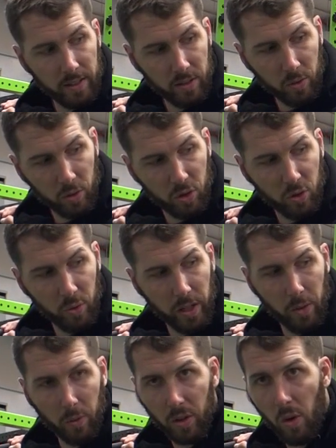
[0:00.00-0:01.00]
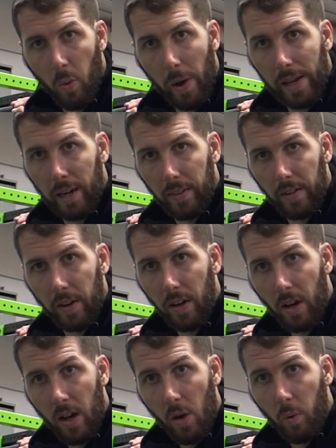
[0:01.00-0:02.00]
and so it's swinging with no weight on there.
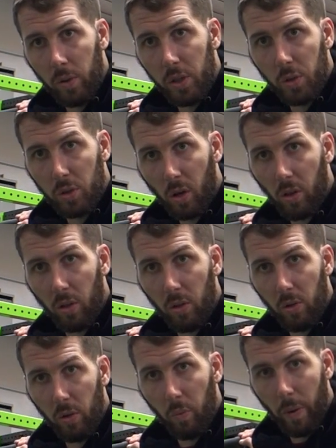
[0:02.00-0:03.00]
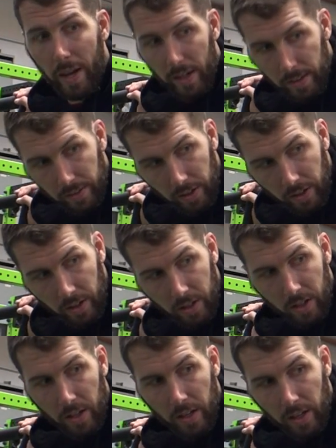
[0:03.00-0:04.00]
Once you start loading weight on there,
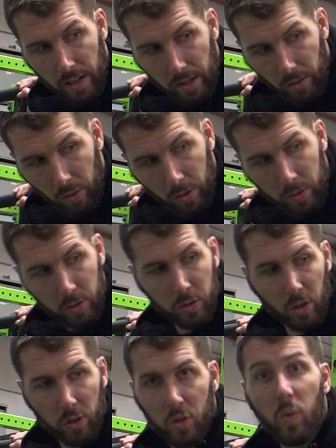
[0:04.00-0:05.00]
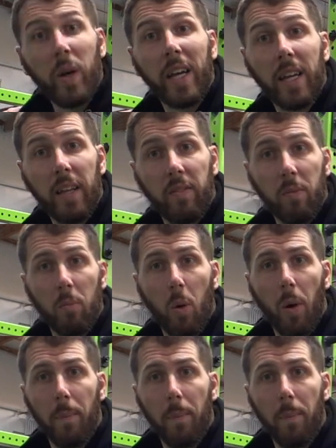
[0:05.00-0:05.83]
it'll start swinging even more.